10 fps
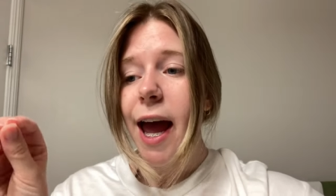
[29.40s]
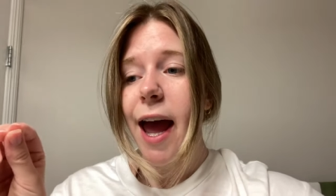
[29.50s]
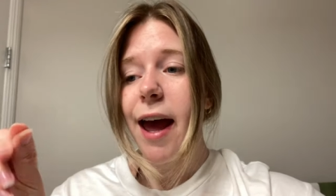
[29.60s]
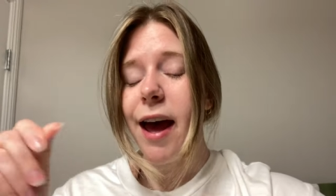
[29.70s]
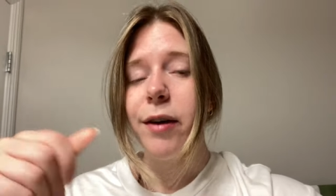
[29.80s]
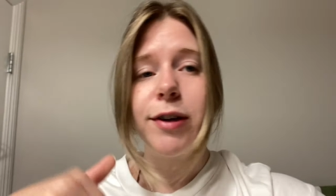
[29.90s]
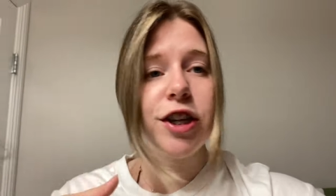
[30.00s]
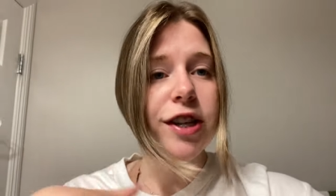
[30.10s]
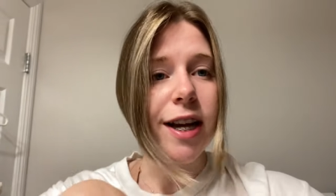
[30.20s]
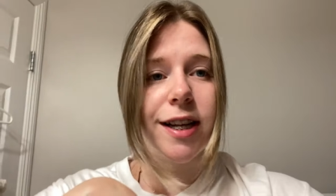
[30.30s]
and we
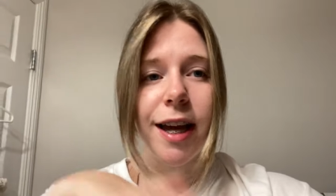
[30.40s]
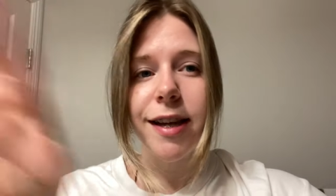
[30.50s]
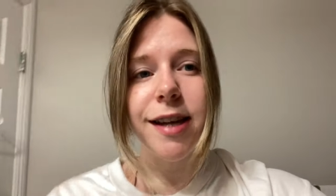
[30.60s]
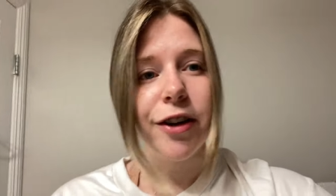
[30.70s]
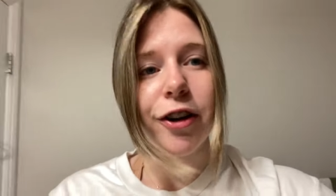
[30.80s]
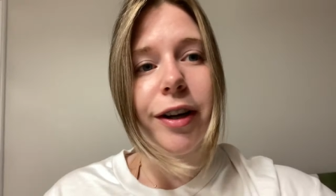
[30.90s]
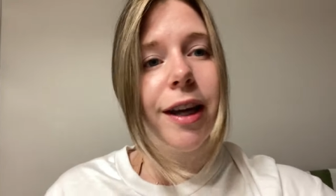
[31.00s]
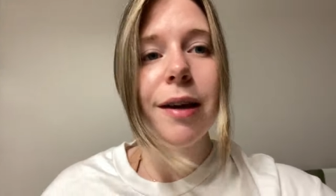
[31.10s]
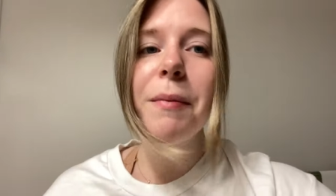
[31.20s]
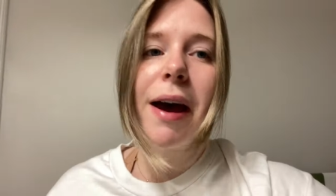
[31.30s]
just had to like send her an
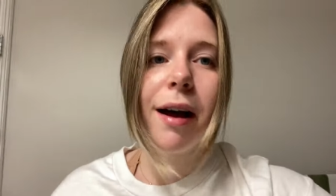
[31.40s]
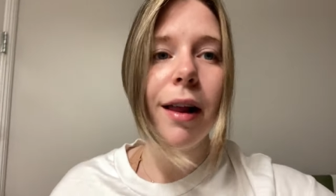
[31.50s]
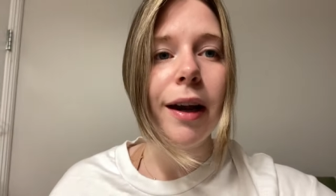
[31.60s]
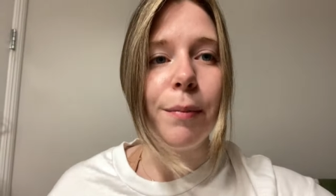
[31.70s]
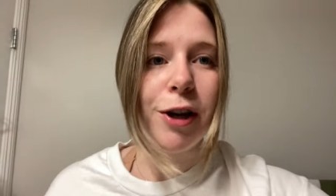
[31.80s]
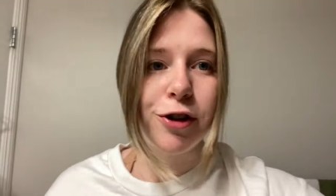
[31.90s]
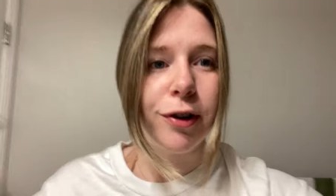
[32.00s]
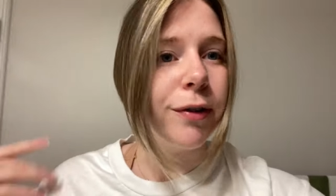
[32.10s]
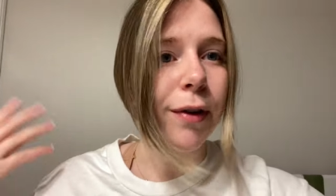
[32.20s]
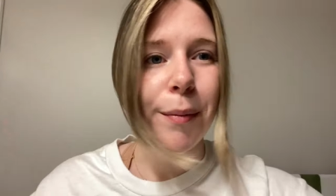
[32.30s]
email and a
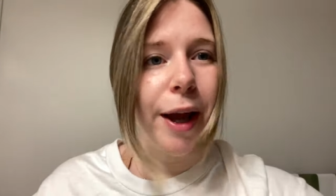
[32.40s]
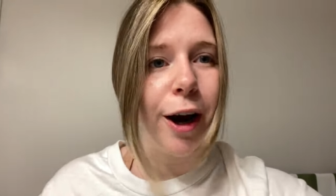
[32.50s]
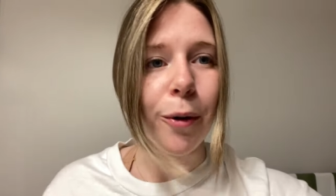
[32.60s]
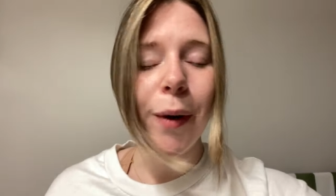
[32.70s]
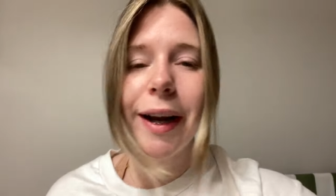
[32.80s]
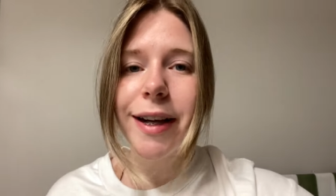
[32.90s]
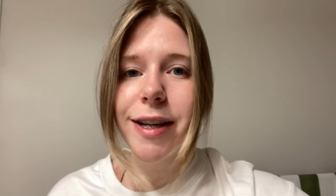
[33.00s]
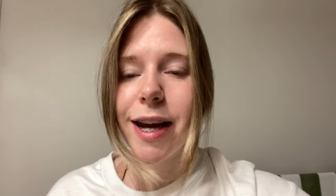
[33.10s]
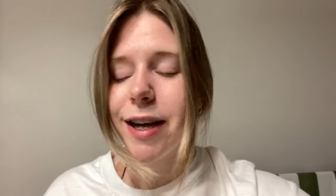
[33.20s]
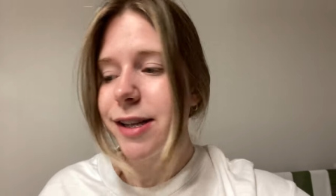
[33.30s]
picture from like our wedding
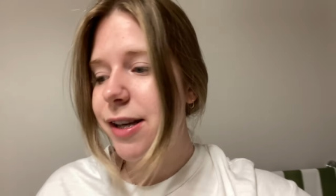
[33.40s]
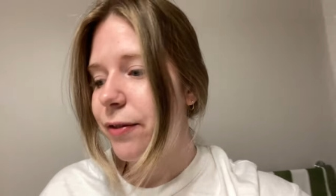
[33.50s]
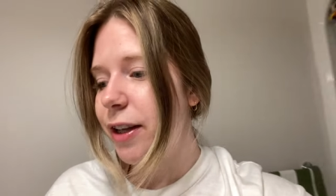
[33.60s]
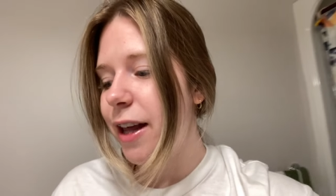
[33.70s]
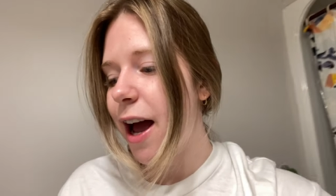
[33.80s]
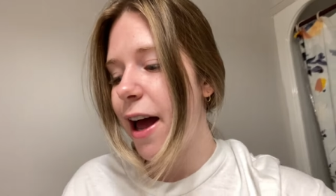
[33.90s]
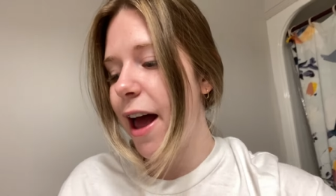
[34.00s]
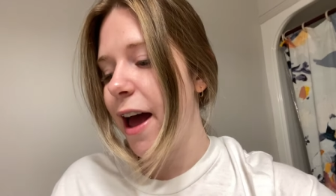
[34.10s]
date and stuff like that.